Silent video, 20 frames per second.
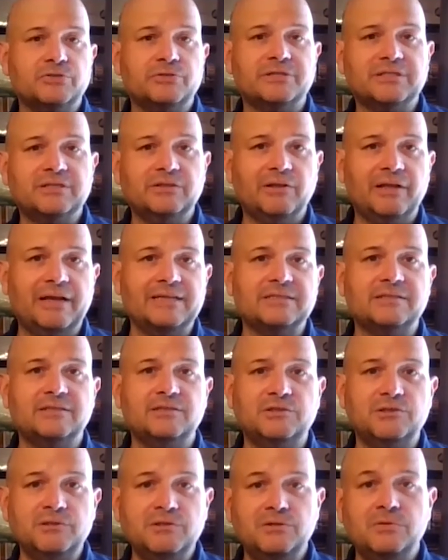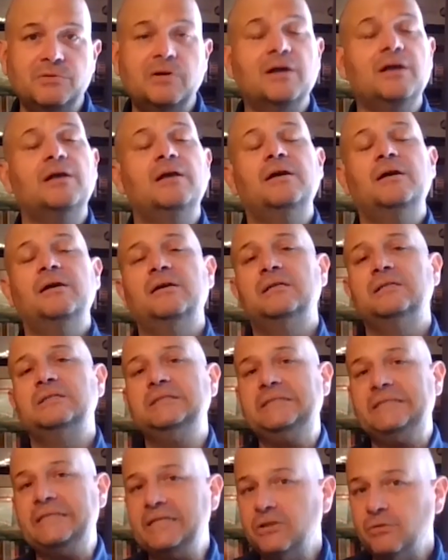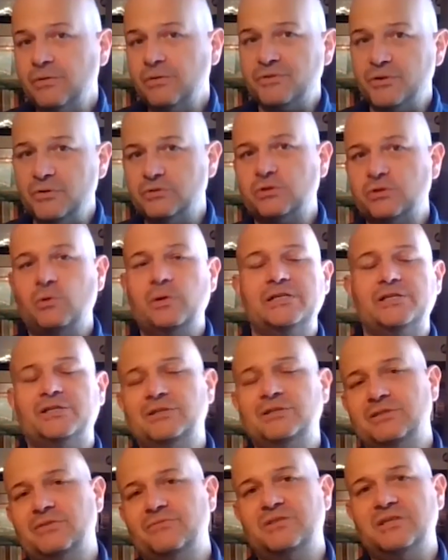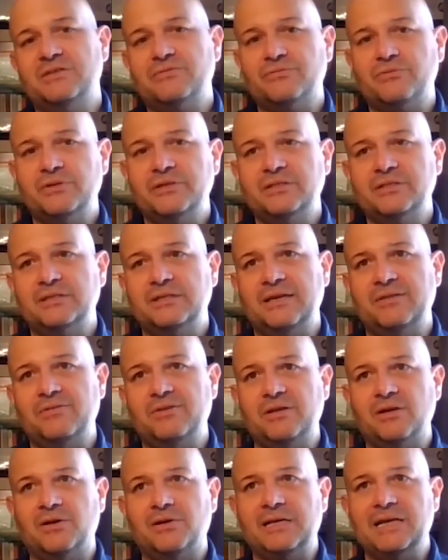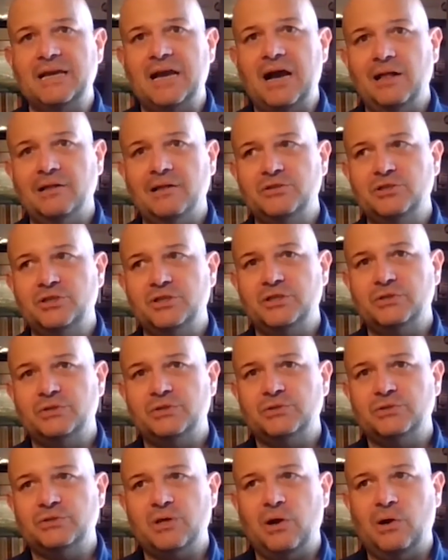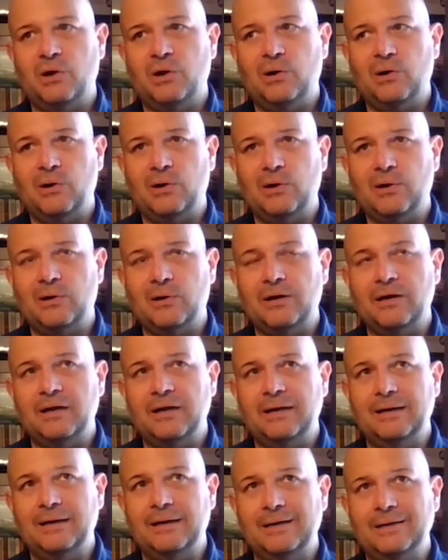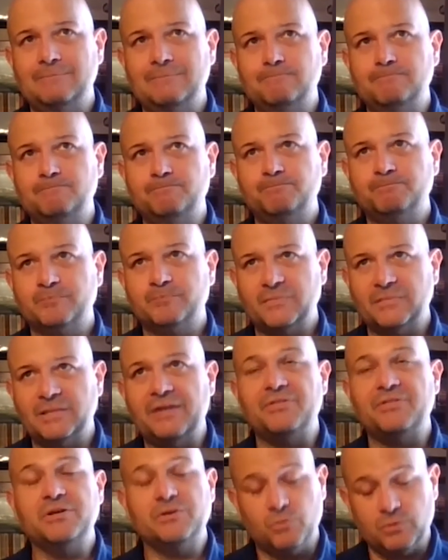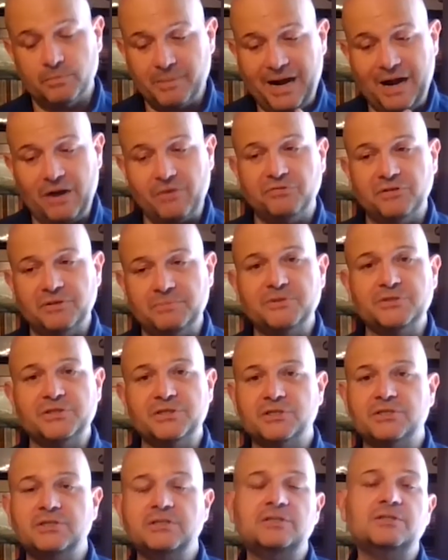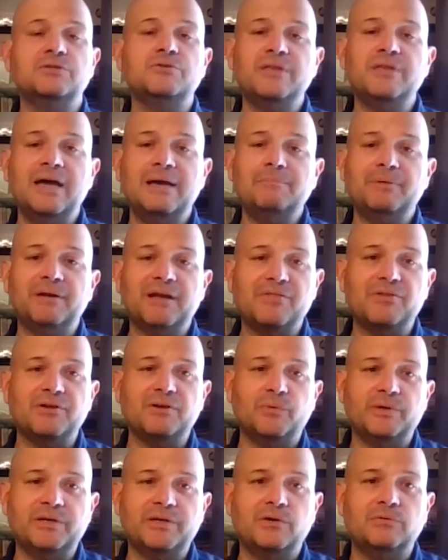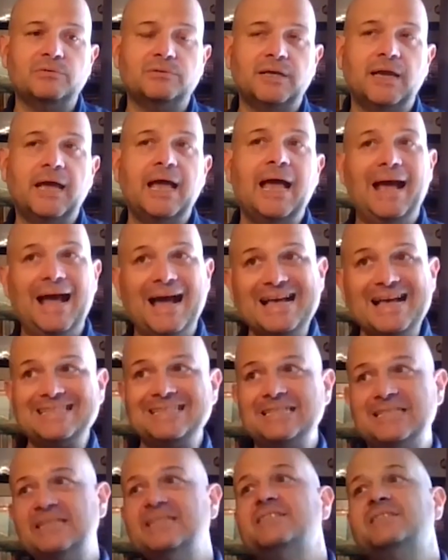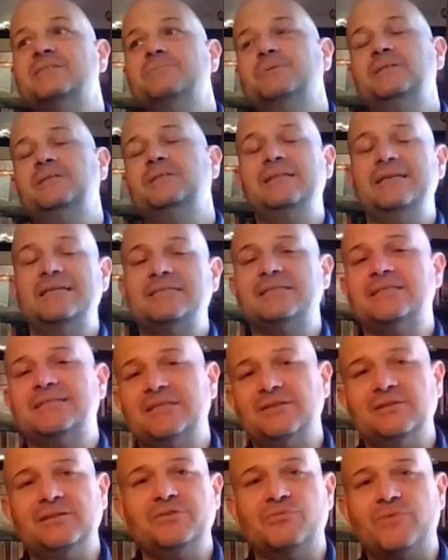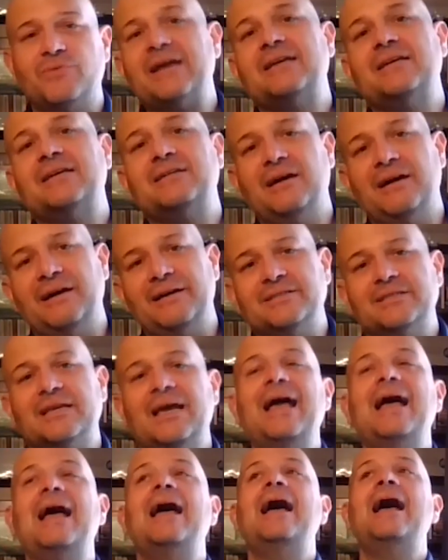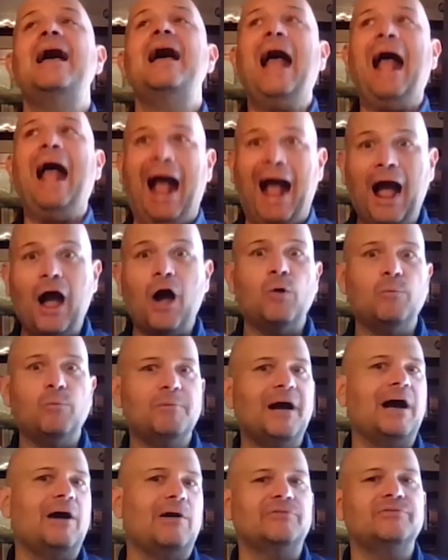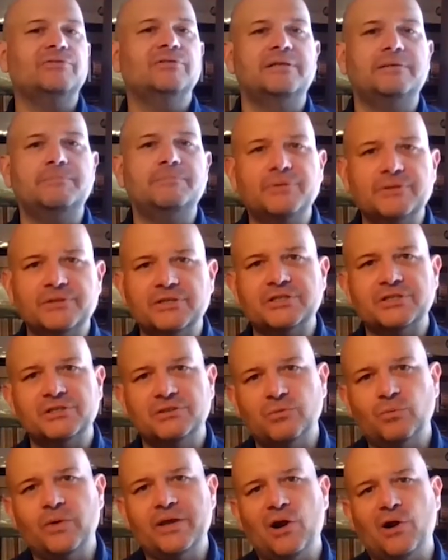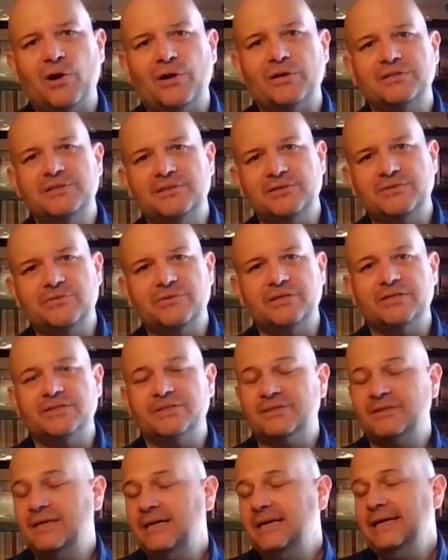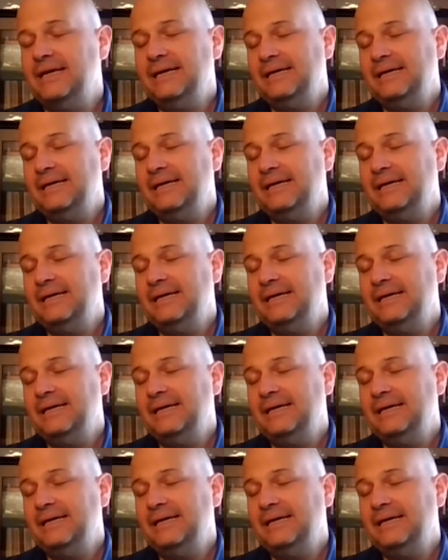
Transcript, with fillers: country still has to do, deal with those questions of difference. And I think archaeologists are, um, I think we're powerfully positioned to do that, but I think we don't, as a discipline, necessarily recognize how powerfully positioned we are to do this.